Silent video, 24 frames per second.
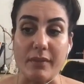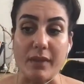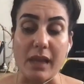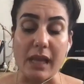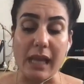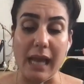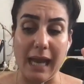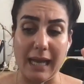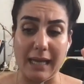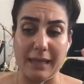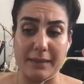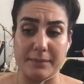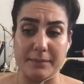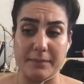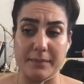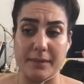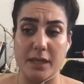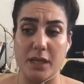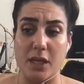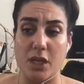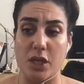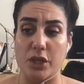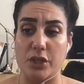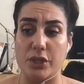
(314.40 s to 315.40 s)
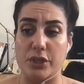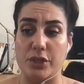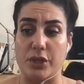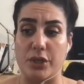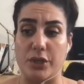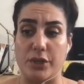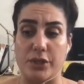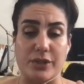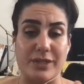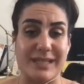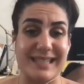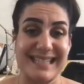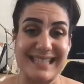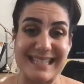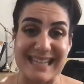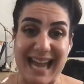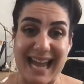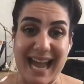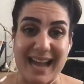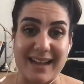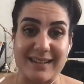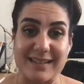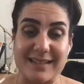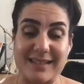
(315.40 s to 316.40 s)
your
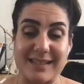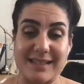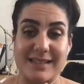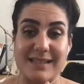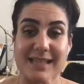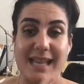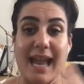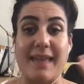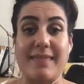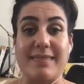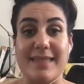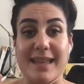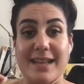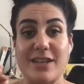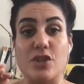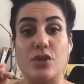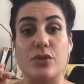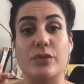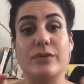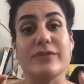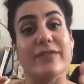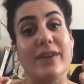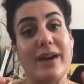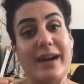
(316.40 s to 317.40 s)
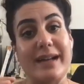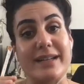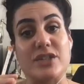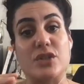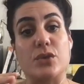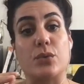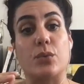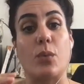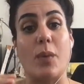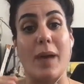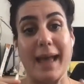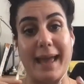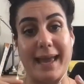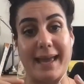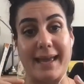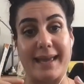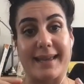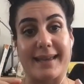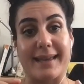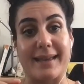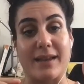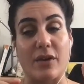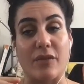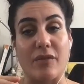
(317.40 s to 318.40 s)
snacks, and then you'll find a
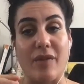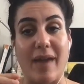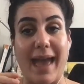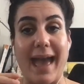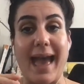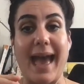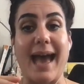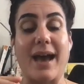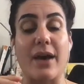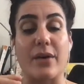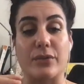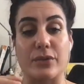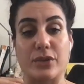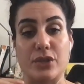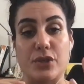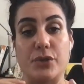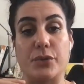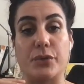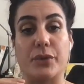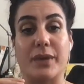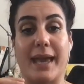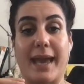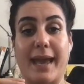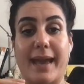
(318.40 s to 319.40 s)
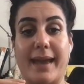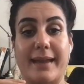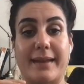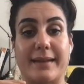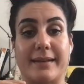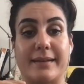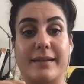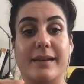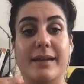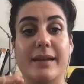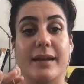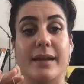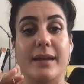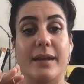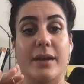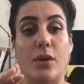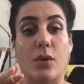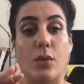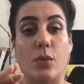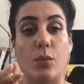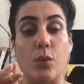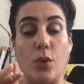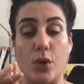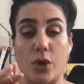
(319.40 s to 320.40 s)
way of how you can
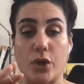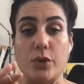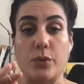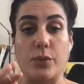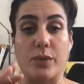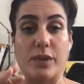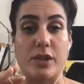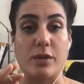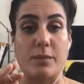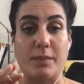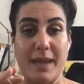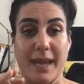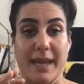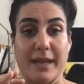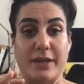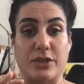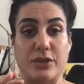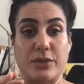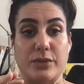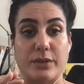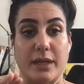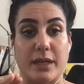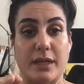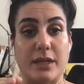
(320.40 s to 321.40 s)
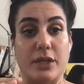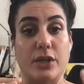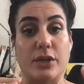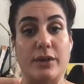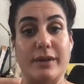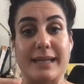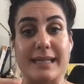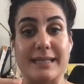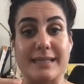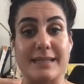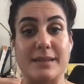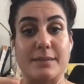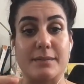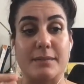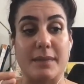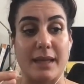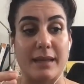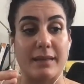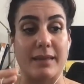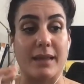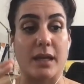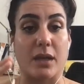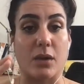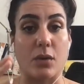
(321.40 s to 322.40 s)
work with your pantry. Is it
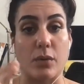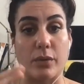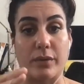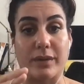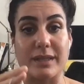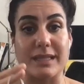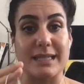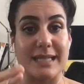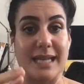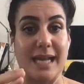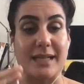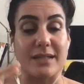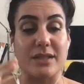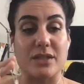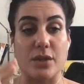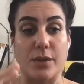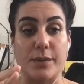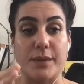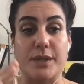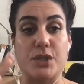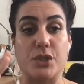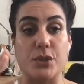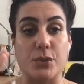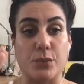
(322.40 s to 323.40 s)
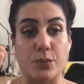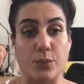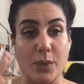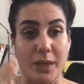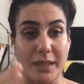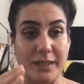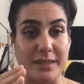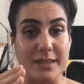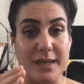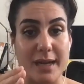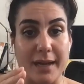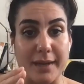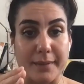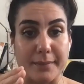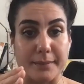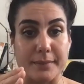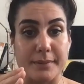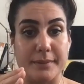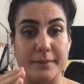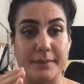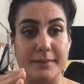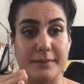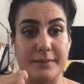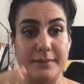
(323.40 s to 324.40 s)
mean like all the snacks go into one tub?
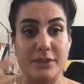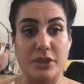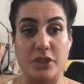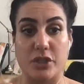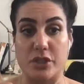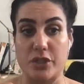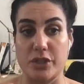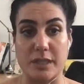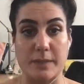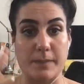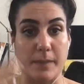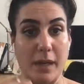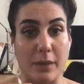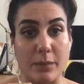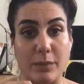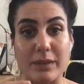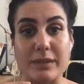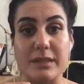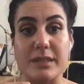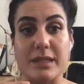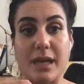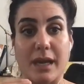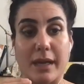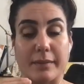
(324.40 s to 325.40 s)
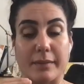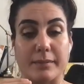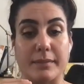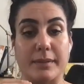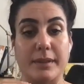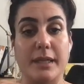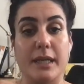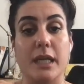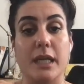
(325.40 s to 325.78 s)
Do you just buy one tub?